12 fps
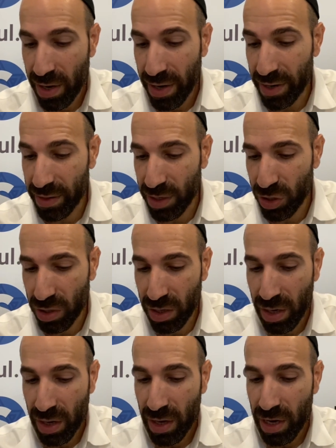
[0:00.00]
In addition,
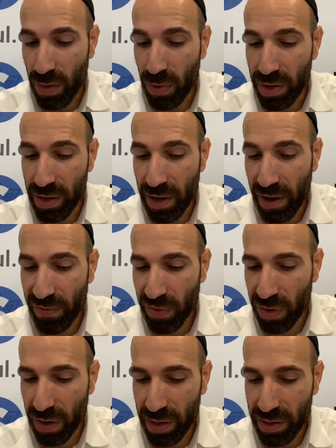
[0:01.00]
he would
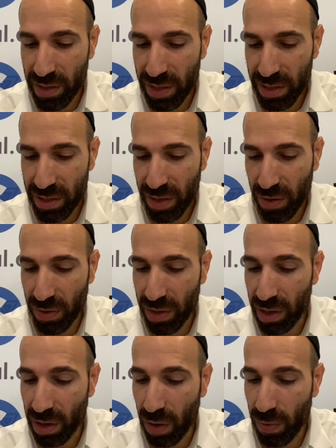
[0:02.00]
never
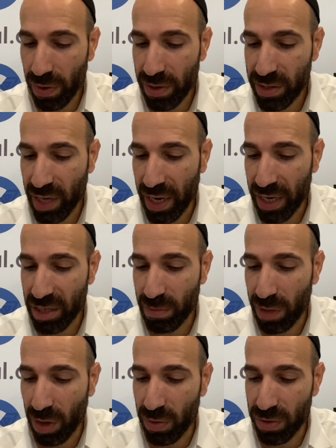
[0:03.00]
unnecessarily lower his hands
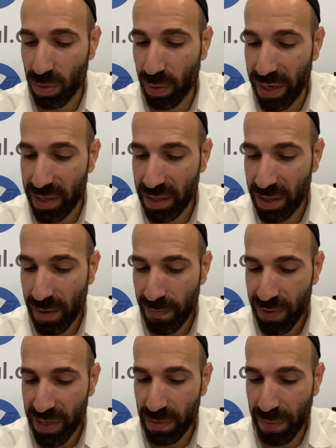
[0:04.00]
below his waist.
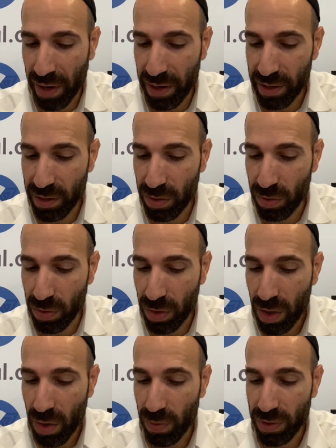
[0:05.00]
His body too
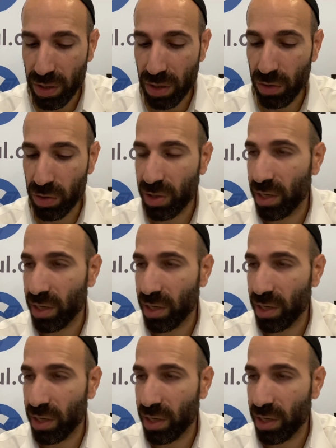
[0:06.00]
was Kadosh.